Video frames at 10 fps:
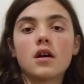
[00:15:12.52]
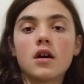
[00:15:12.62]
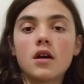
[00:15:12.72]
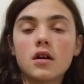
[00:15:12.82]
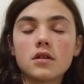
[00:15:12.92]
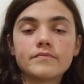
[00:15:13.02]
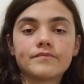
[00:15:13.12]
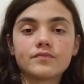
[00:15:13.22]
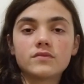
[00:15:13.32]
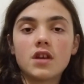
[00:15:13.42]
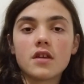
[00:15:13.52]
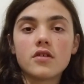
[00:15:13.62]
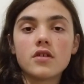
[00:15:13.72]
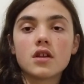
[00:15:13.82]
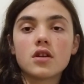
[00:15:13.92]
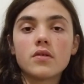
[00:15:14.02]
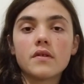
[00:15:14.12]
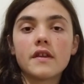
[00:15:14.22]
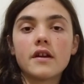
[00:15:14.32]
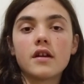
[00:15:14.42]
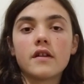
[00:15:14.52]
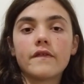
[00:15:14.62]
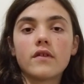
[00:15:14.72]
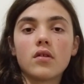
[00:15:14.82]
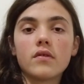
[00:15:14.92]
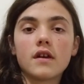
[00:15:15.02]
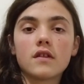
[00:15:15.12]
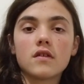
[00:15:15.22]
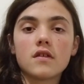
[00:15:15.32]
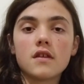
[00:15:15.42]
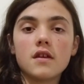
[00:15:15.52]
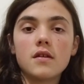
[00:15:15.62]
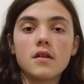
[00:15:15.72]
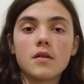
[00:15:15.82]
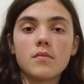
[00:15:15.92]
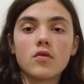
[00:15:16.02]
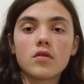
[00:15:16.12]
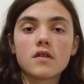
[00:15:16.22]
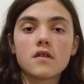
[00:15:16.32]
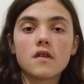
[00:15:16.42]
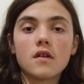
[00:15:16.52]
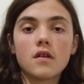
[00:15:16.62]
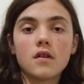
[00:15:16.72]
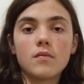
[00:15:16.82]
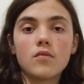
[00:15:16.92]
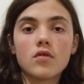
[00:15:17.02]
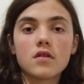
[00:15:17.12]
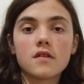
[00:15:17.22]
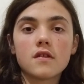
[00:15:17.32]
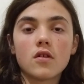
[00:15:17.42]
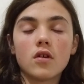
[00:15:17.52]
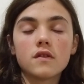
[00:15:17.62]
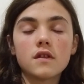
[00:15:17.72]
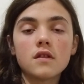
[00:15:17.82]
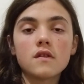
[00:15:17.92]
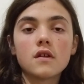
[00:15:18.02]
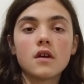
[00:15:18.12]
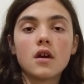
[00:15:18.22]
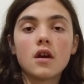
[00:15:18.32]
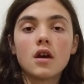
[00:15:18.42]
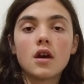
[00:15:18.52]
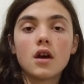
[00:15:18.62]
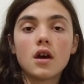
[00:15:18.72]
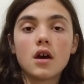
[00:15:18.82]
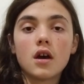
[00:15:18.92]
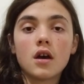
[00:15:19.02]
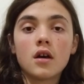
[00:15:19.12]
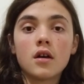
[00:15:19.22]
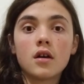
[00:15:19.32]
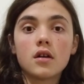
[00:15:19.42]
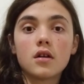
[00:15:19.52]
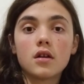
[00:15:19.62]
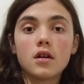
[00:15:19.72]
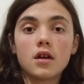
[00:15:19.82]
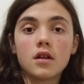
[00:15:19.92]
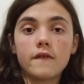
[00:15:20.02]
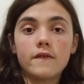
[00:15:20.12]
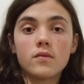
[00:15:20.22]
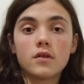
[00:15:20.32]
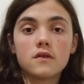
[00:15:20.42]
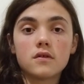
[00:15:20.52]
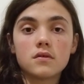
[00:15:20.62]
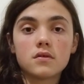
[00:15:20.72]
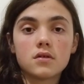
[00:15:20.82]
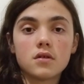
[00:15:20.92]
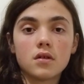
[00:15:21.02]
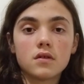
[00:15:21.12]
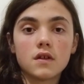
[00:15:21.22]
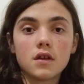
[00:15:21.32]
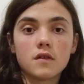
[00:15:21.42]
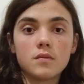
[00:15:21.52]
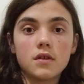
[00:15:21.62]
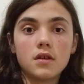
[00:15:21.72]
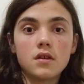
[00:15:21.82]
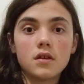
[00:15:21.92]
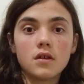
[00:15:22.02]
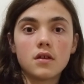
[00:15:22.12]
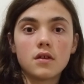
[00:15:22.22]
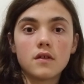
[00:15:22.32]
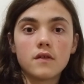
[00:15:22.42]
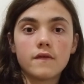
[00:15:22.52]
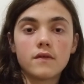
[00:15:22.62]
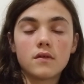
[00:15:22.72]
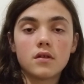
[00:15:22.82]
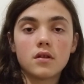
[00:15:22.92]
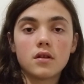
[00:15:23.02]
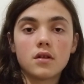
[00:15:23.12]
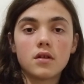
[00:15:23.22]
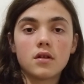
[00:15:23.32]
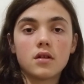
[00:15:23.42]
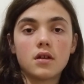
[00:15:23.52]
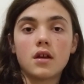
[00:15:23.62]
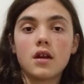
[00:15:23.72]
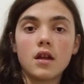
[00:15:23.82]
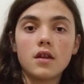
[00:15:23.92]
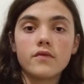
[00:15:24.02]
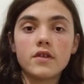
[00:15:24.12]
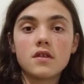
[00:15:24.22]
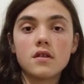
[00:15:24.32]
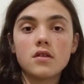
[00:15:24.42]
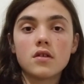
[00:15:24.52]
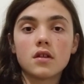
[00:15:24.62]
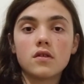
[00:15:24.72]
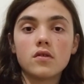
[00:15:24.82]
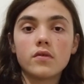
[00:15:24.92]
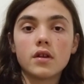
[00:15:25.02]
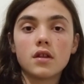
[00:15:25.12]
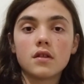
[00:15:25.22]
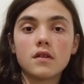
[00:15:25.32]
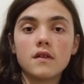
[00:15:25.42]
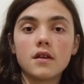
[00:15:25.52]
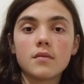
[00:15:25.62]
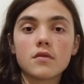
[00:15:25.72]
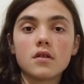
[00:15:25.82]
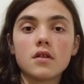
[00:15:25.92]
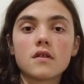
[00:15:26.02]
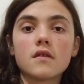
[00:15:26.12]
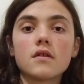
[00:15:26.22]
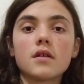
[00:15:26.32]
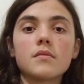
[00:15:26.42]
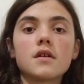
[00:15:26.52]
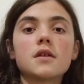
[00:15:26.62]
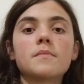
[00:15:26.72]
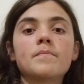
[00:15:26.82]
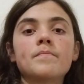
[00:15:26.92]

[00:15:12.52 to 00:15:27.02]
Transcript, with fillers: Uh, yeah, so you can go on there and follow that to see more more content. Uh, and if you want to contact me for any reason, you can do it in the D Ms and Instagram there.